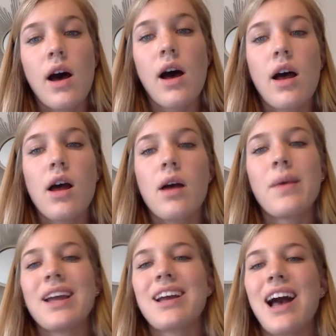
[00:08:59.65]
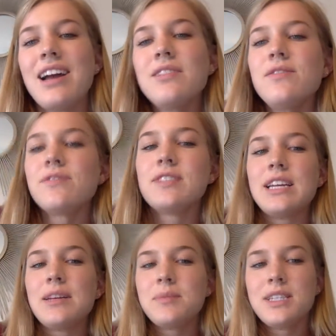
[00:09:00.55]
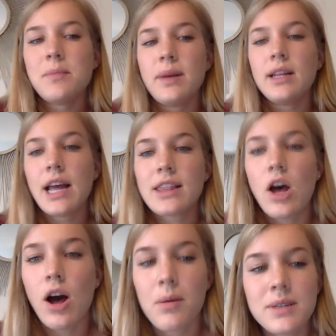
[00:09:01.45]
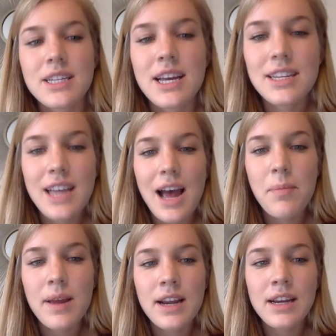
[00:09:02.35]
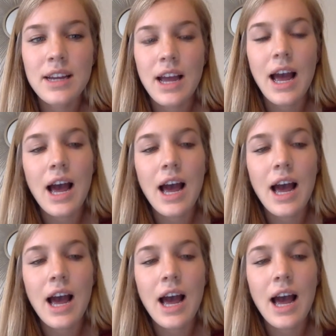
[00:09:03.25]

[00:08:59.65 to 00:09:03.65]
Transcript: it kind of seems to me like the opposite has happened.